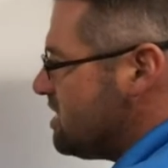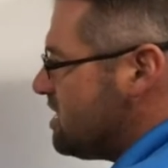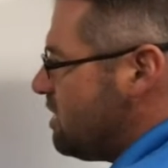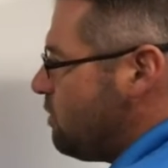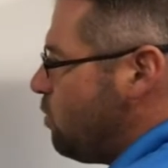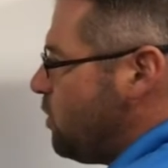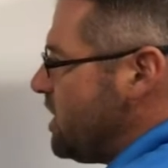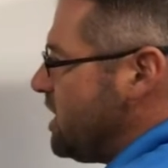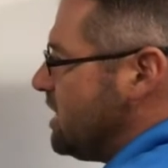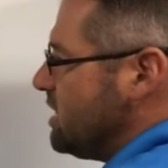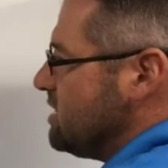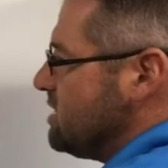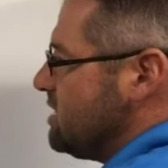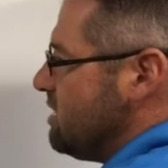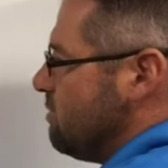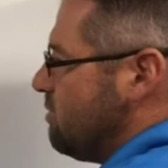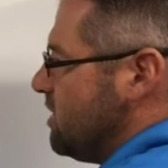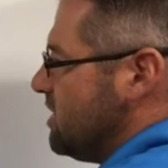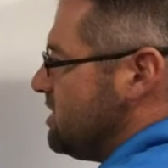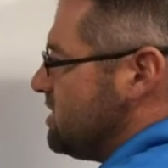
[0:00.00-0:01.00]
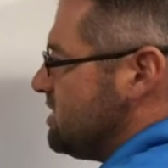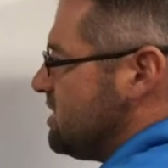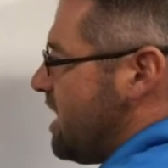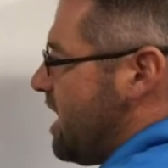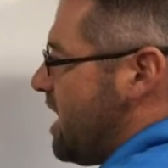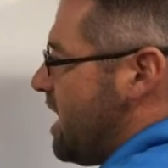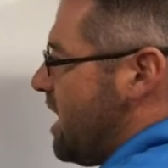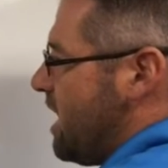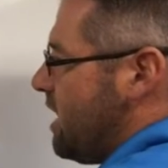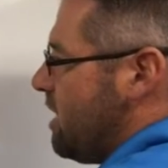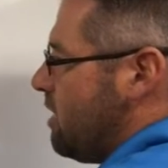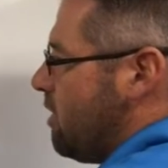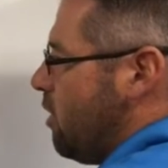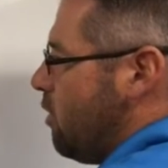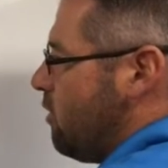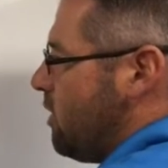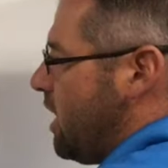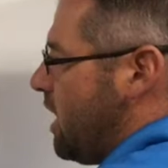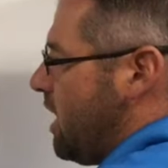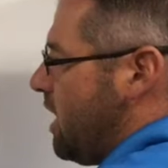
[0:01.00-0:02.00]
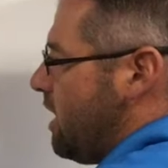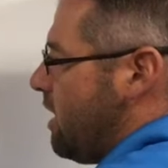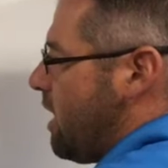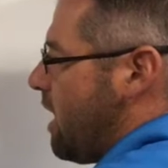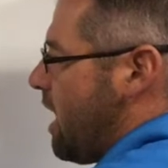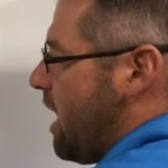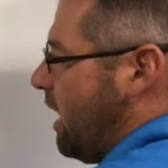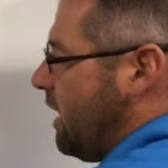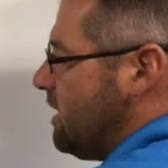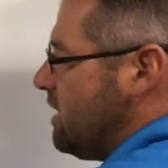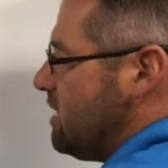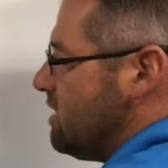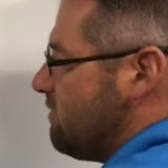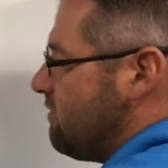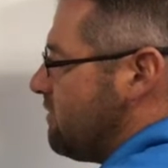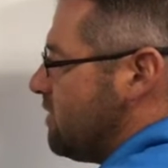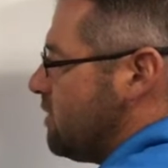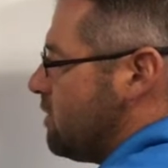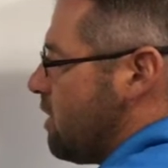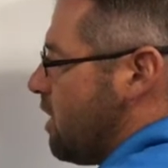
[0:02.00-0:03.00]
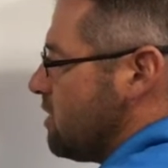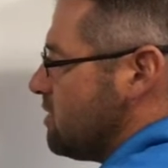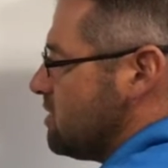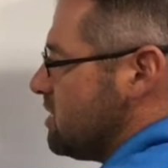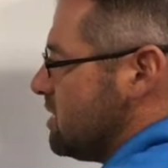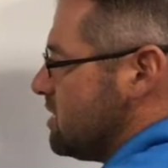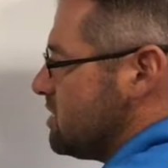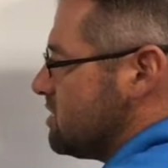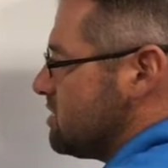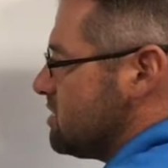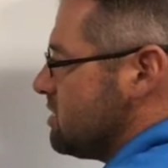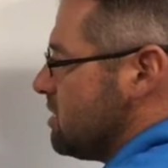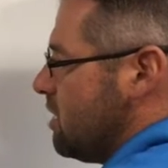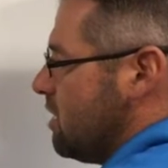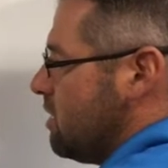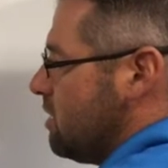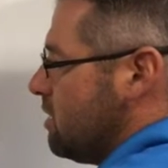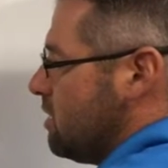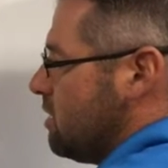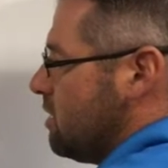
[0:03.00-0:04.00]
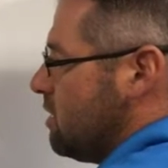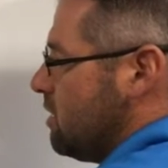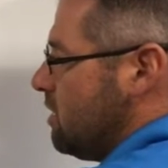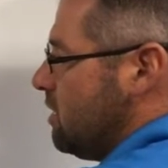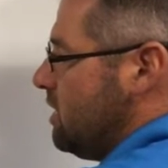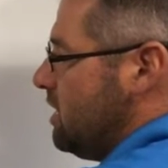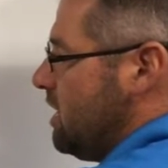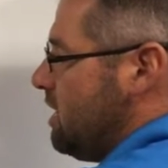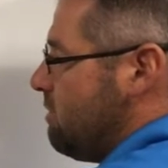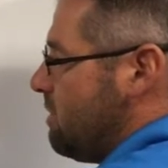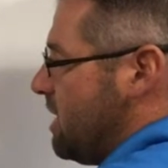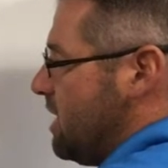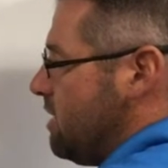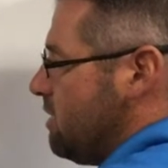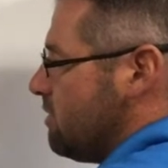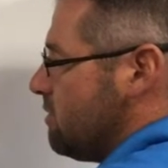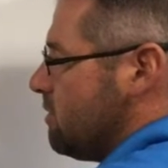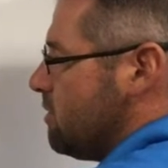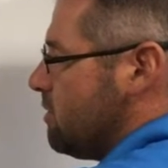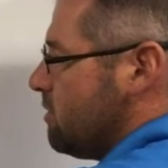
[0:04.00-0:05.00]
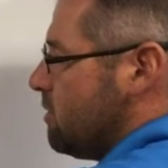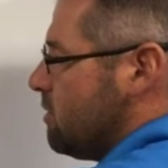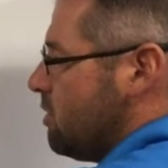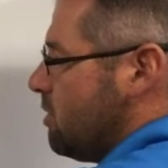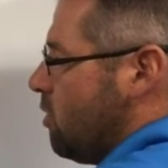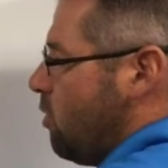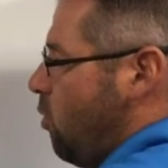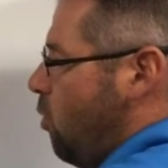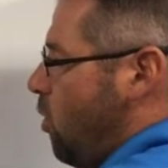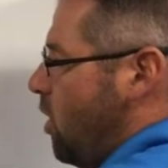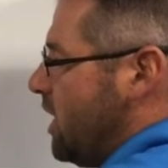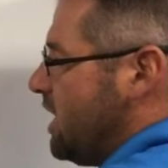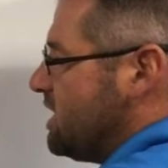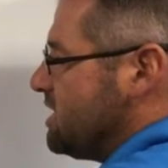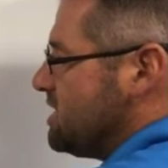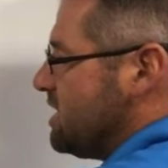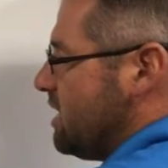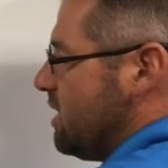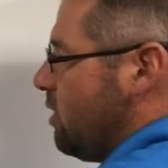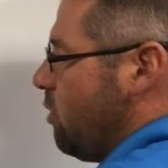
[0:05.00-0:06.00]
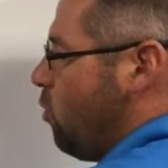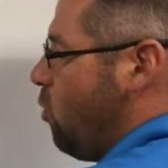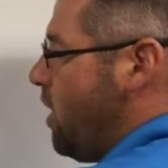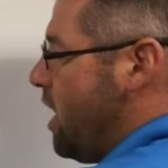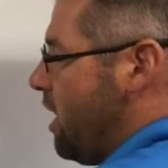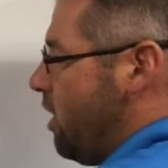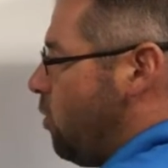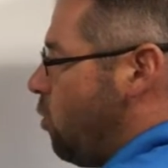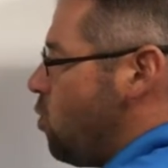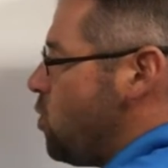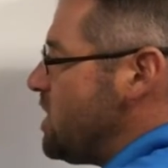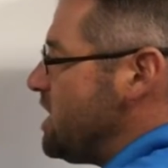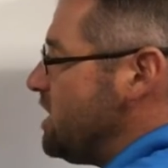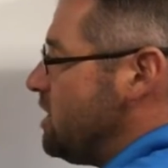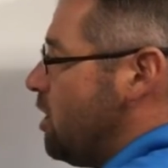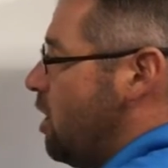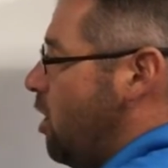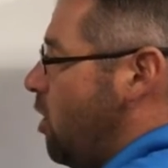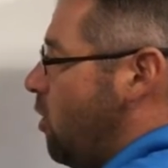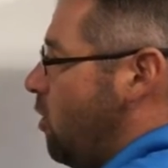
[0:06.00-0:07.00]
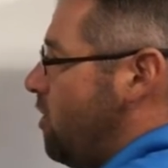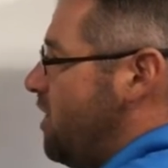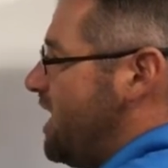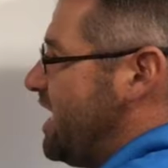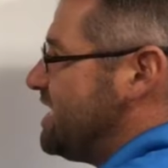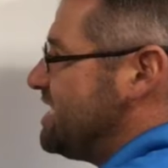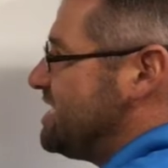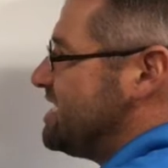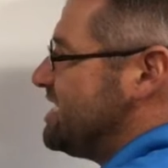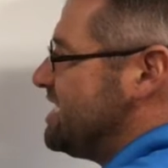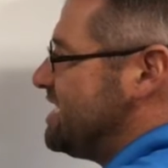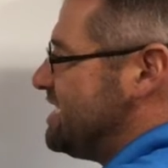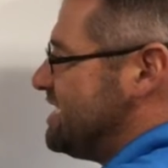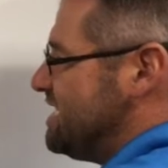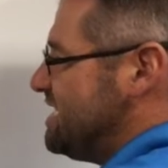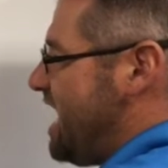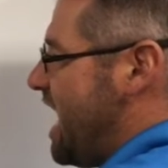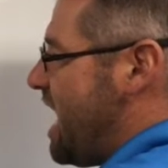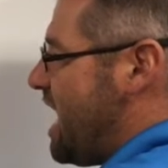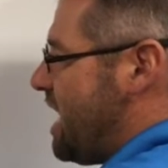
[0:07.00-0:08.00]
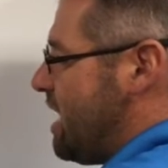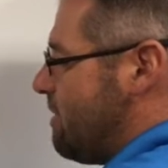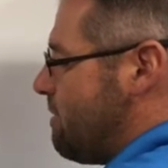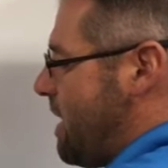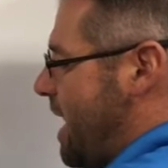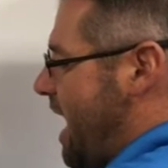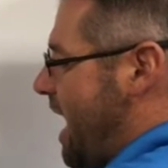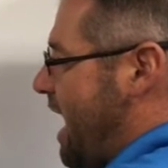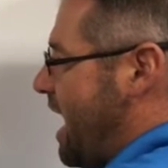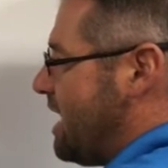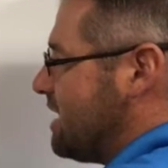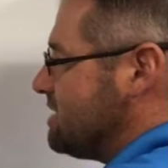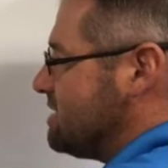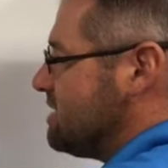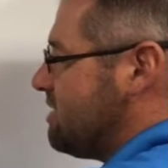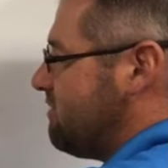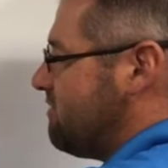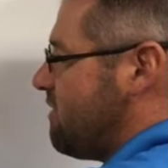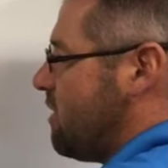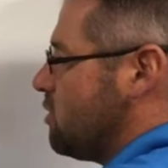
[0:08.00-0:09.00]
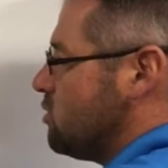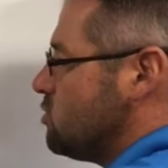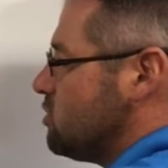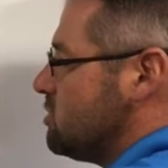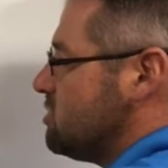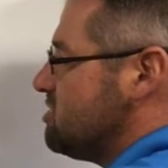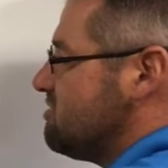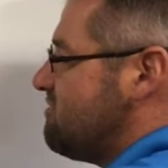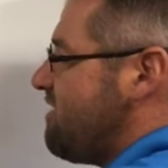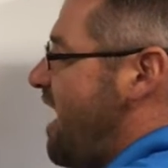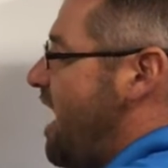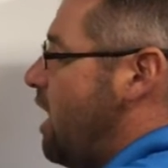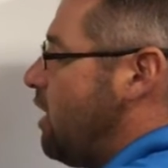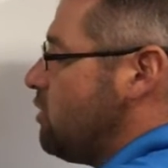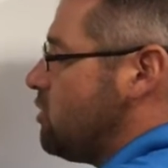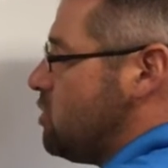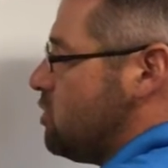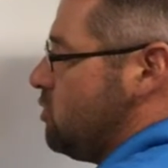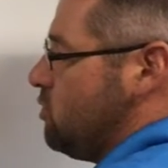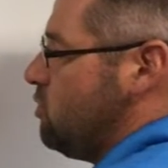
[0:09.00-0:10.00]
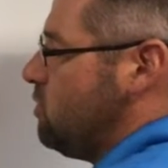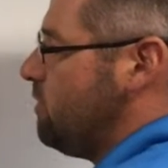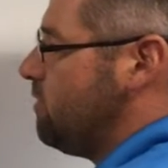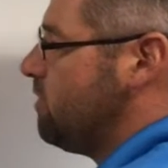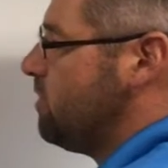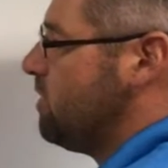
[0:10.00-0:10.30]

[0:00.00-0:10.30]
then we can simply say, okay, I need to figure out this limit. What is it? Well, we know that it's the same as the function's value